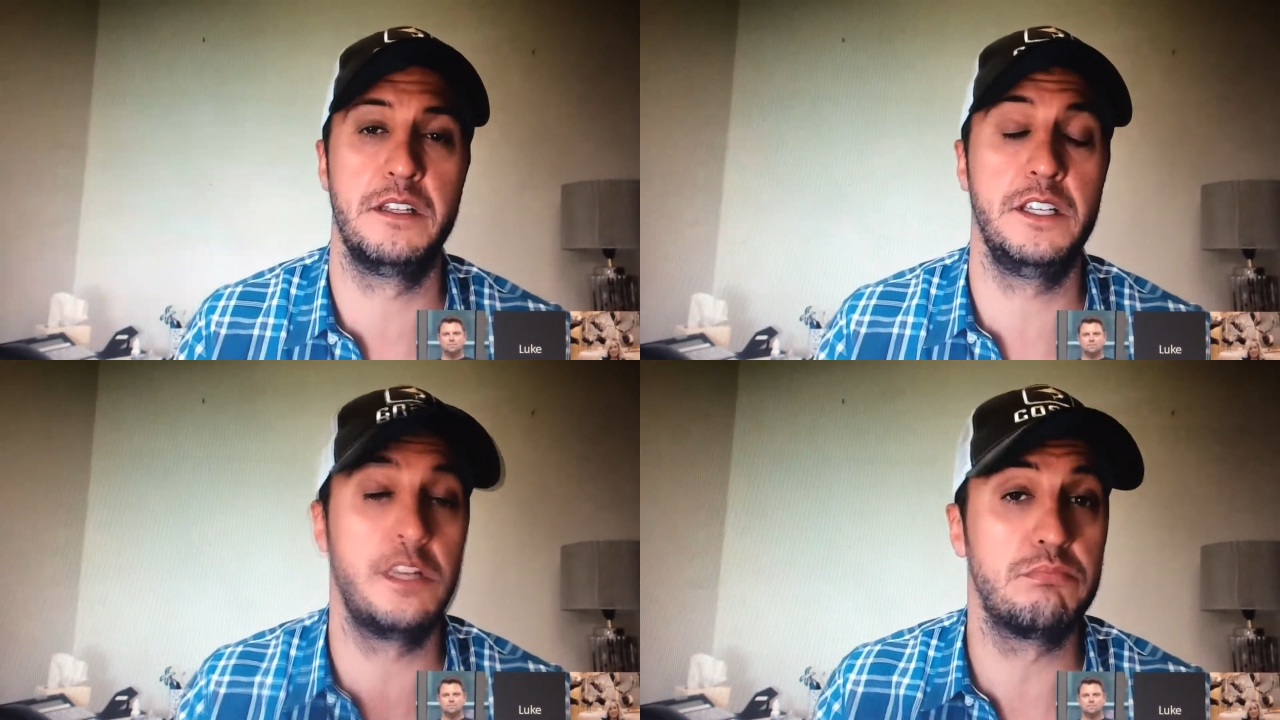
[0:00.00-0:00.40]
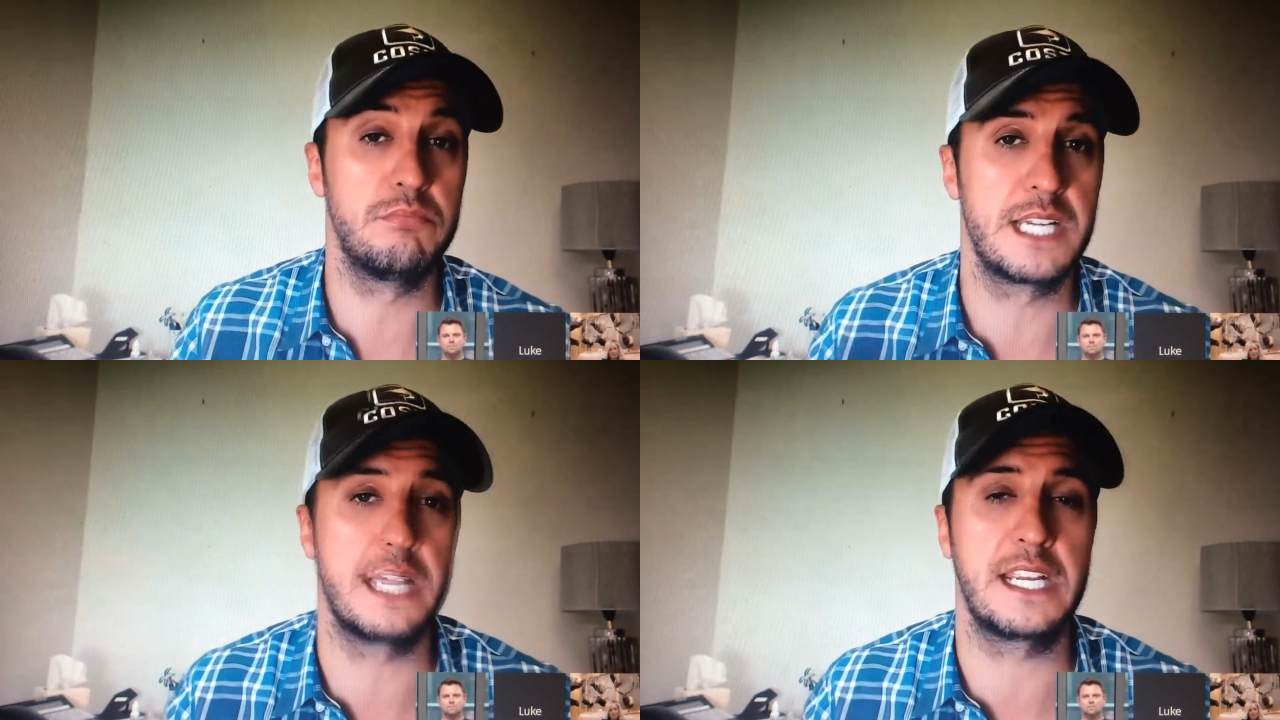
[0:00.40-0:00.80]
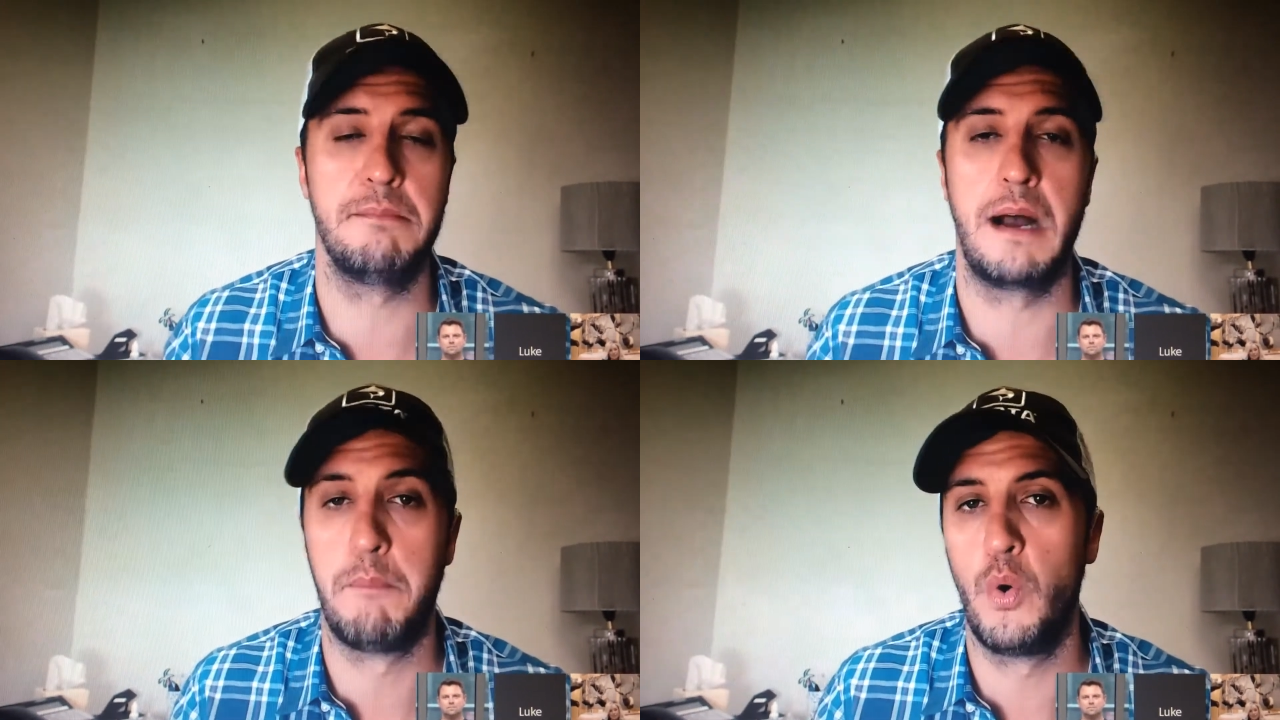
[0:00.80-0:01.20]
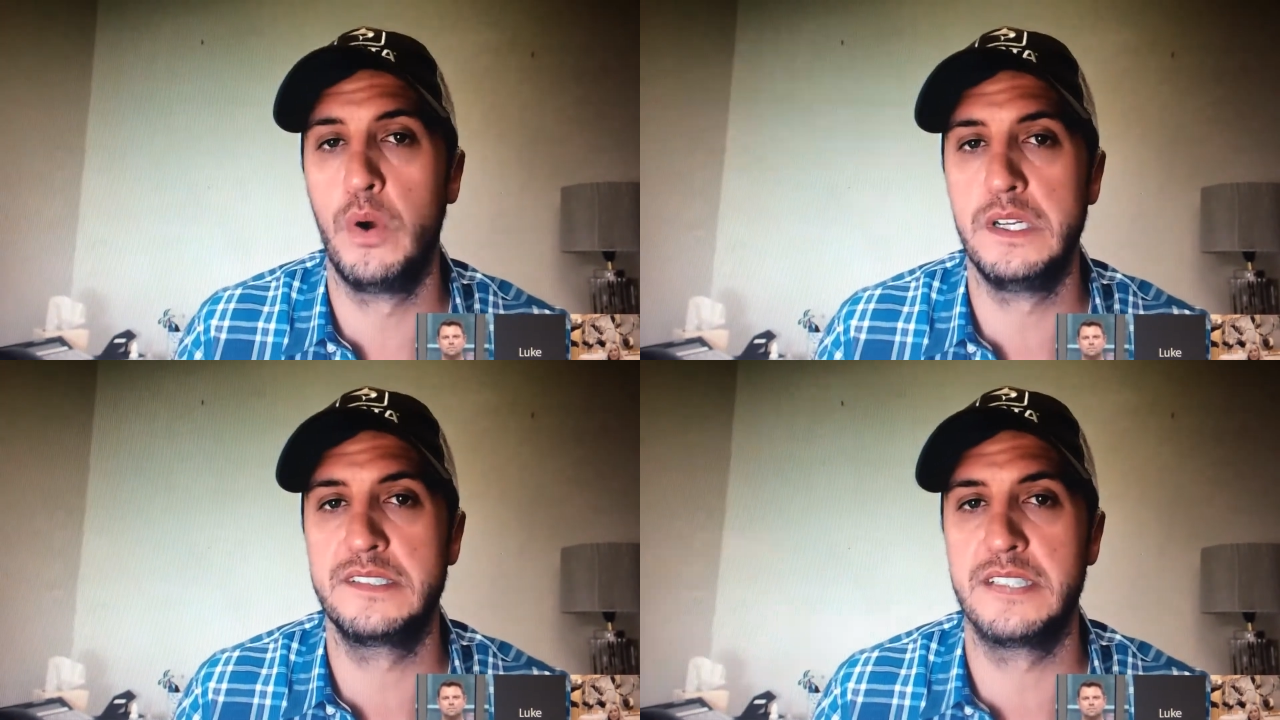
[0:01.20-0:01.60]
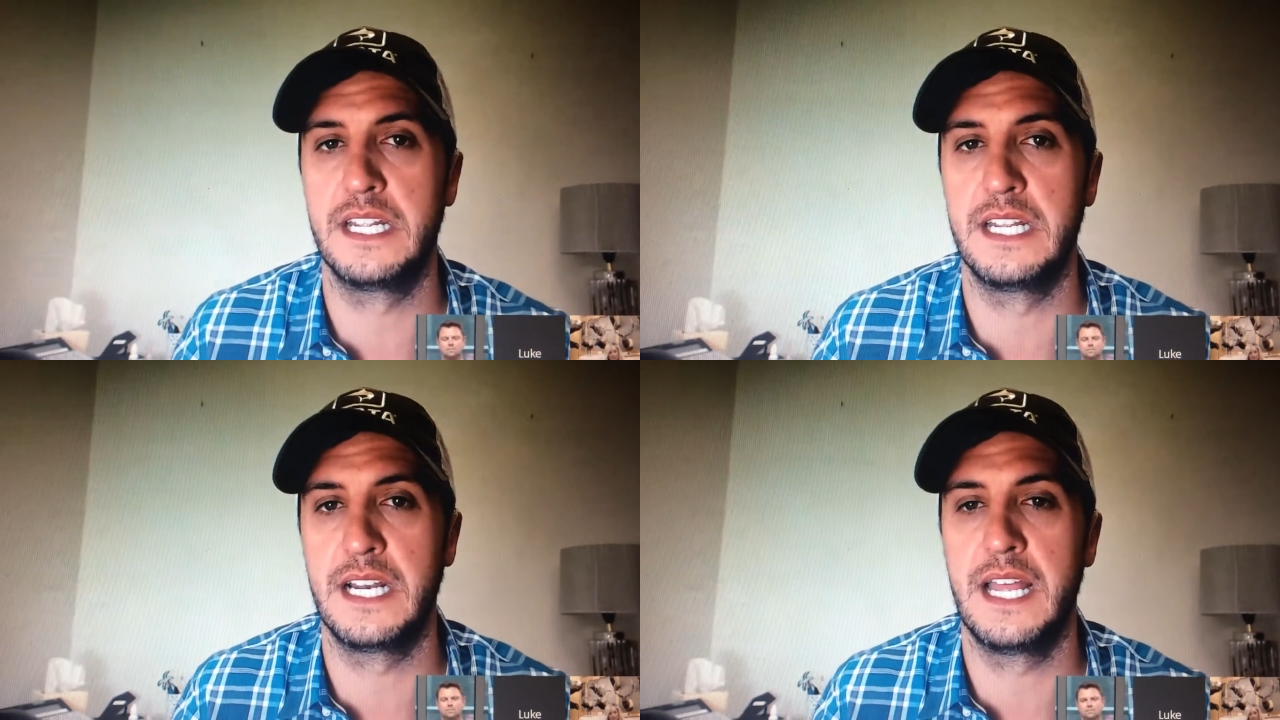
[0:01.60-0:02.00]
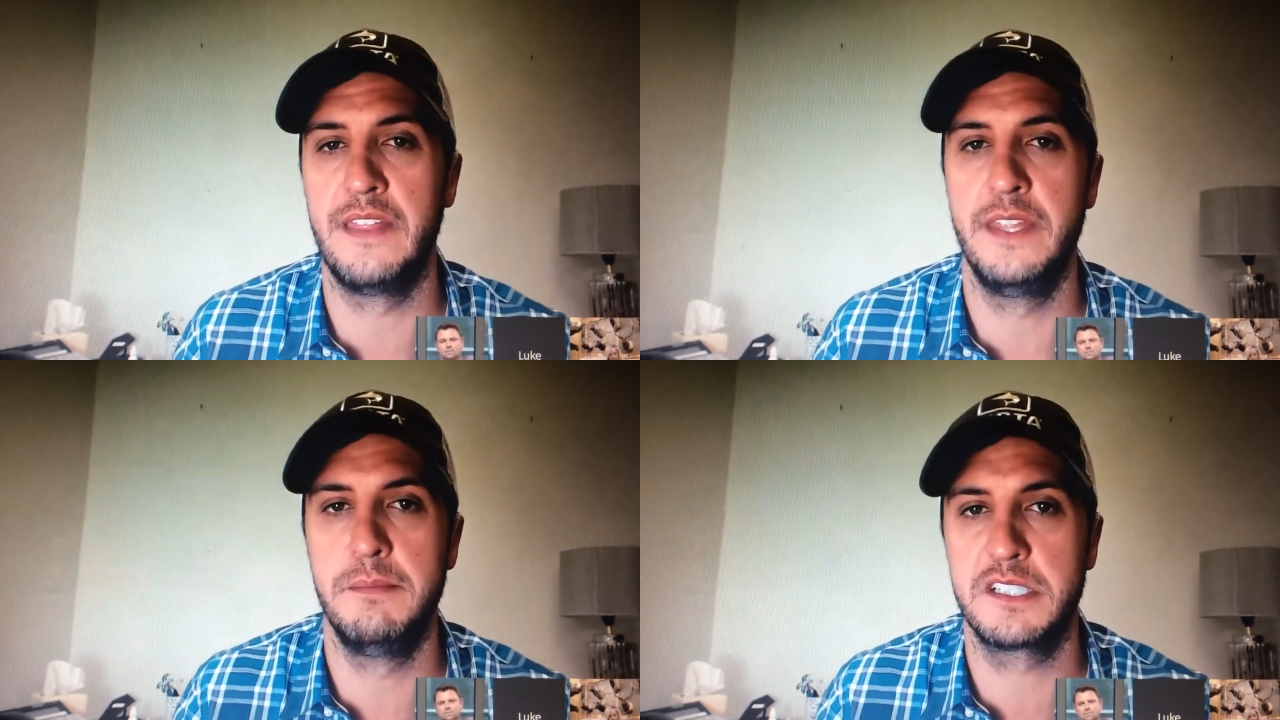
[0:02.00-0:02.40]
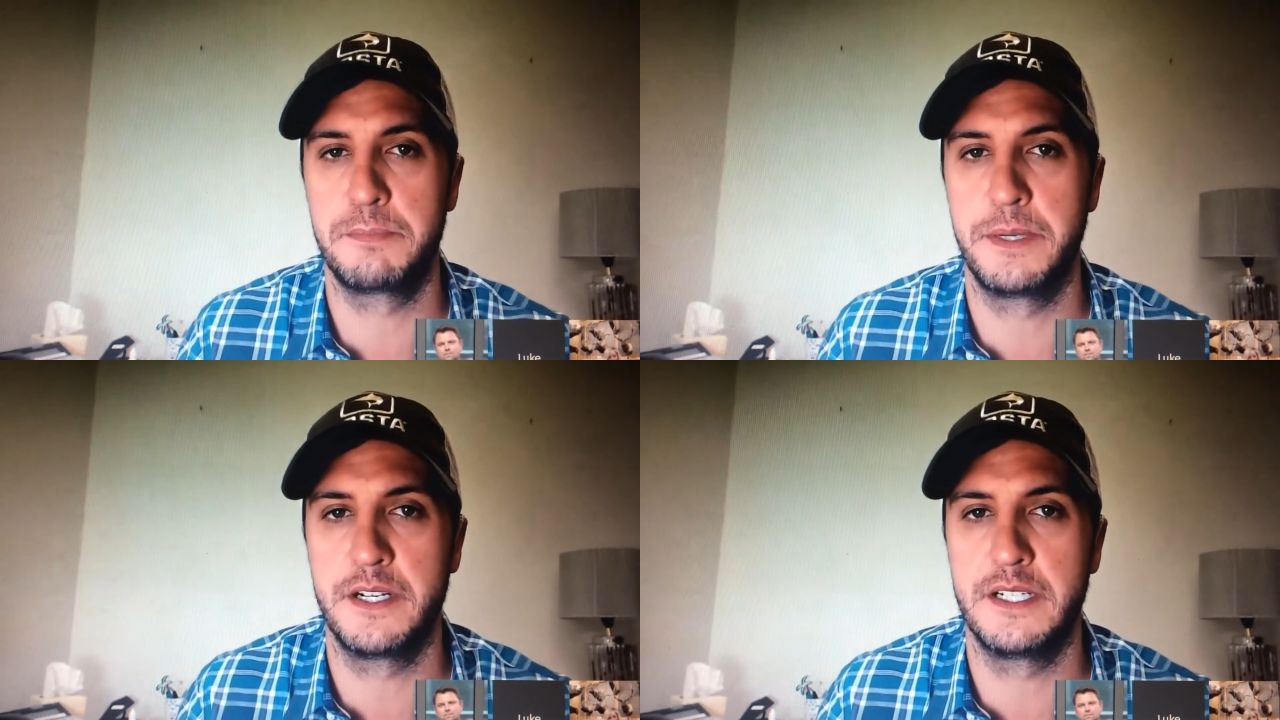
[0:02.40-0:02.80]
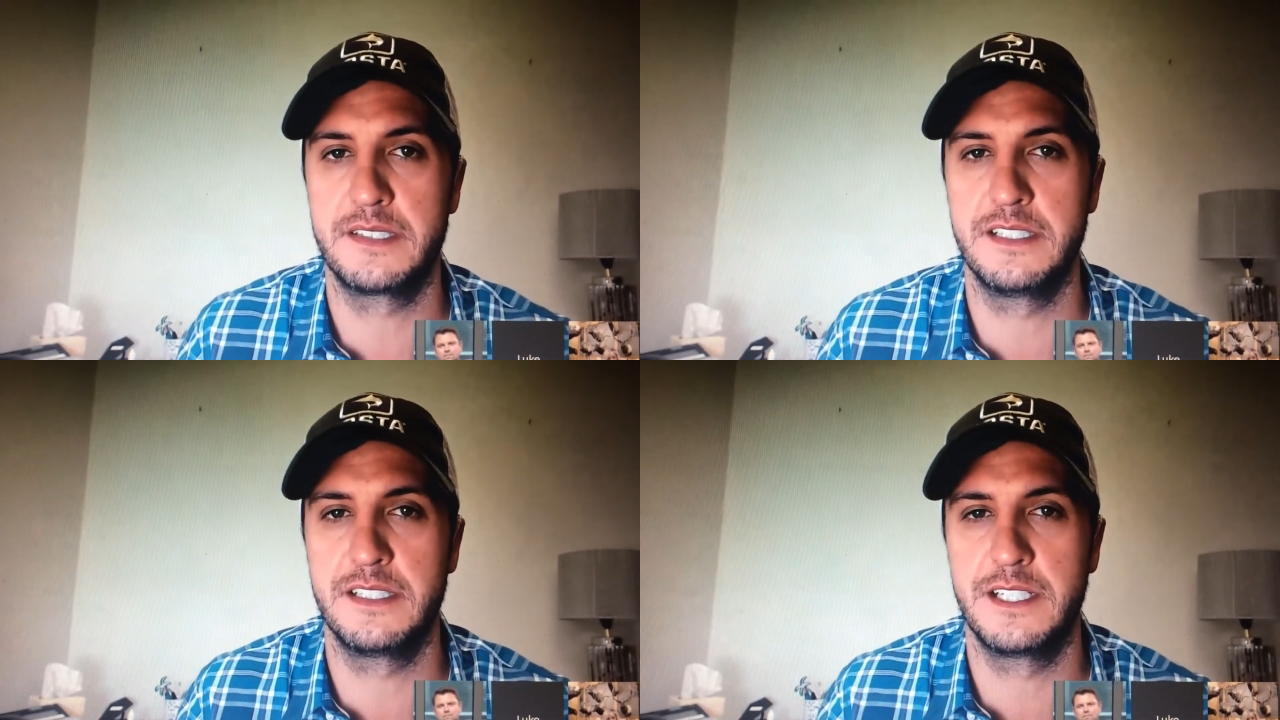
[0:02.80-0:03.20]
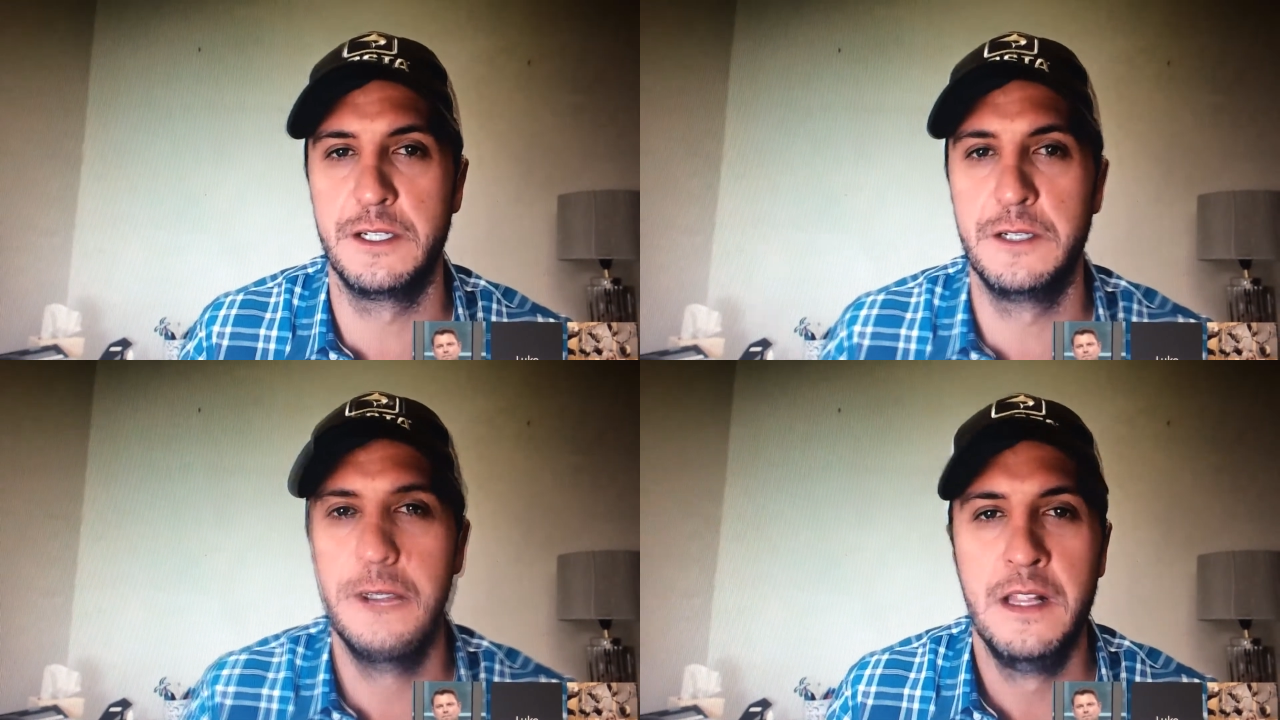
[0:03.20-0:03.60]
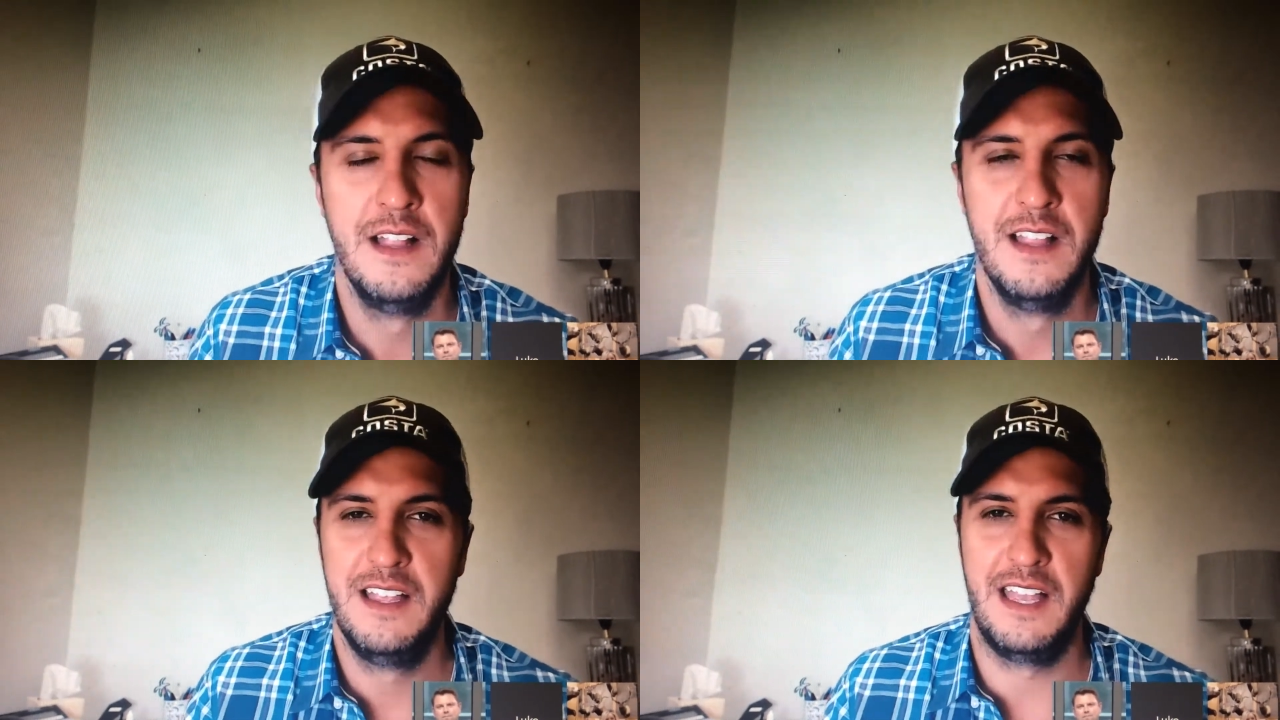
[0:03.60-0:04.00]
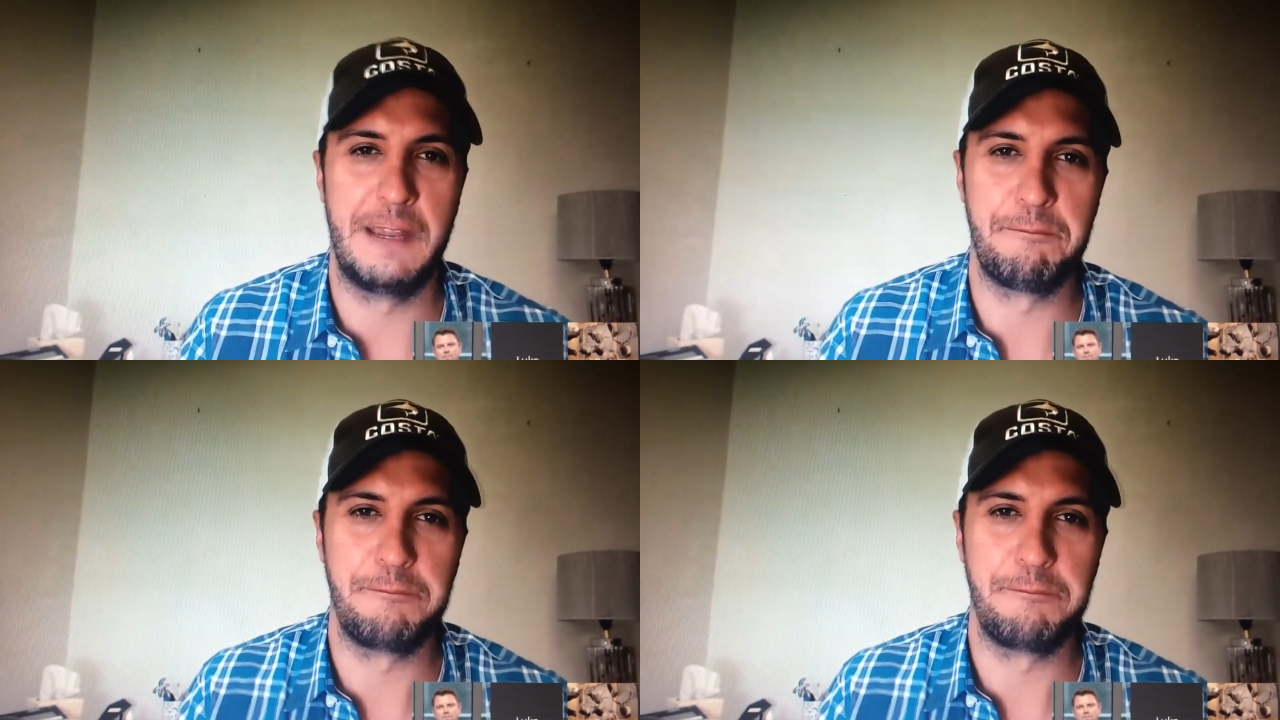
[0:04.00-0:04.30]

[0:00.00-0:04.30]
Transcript: you know taking my boys and, and letting them experience it too and